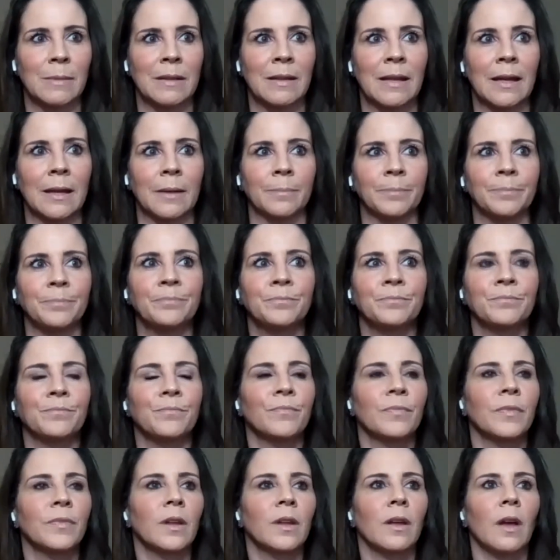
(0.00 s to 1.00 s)
And then
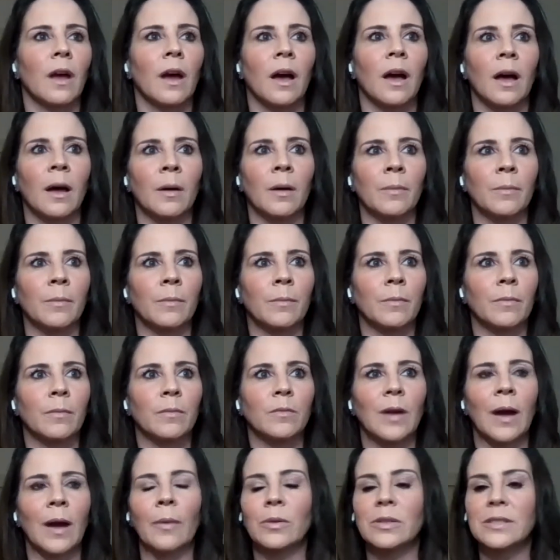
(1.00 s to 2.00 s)

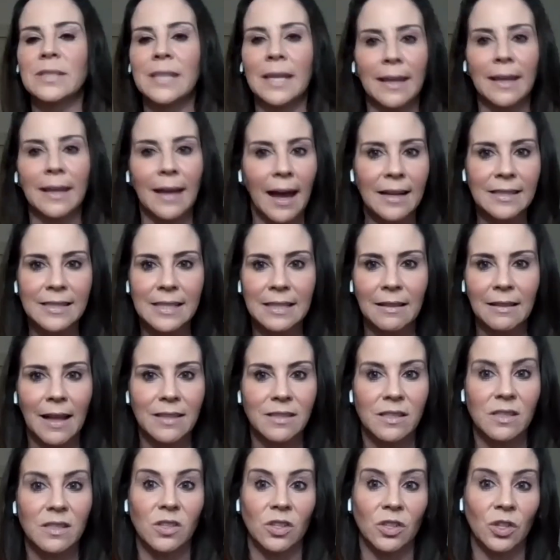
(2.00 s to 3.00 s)
I would take acting
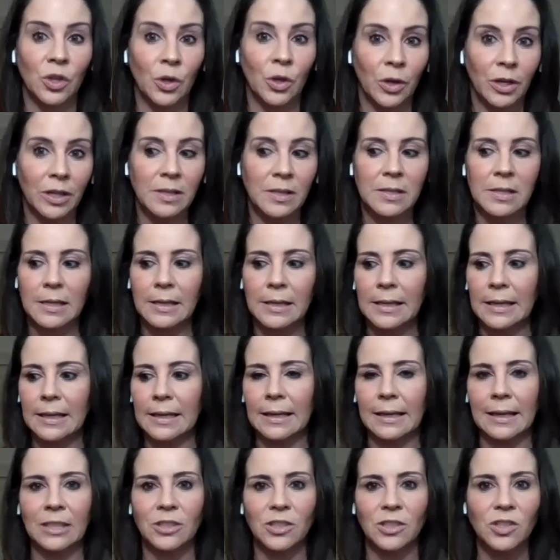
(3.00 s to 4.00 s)
classes in New York City,
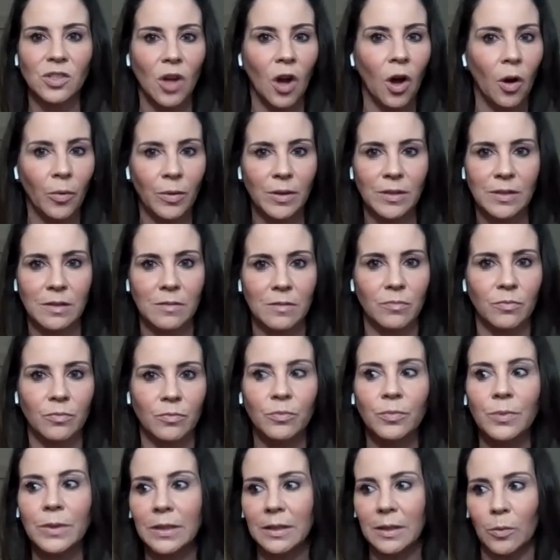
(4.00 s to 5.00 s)
and I just always
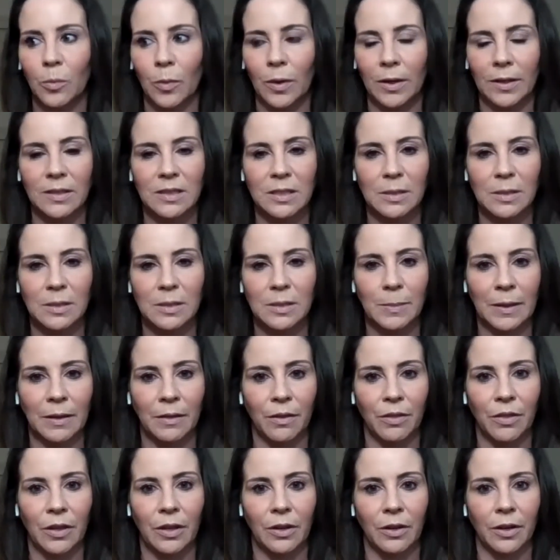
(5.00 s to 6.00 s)
really wanted to be in
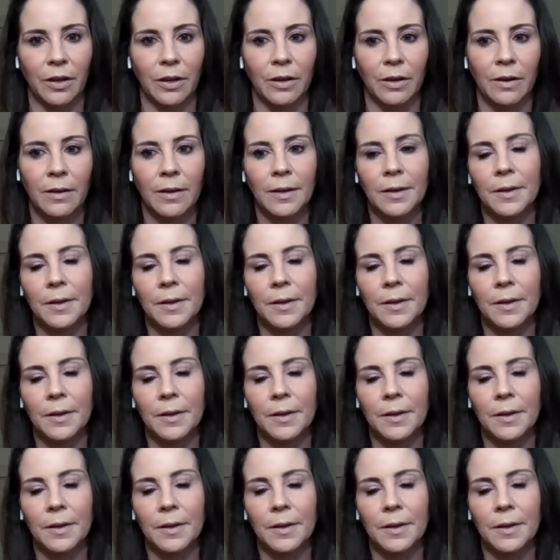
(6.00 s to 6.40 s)
theater.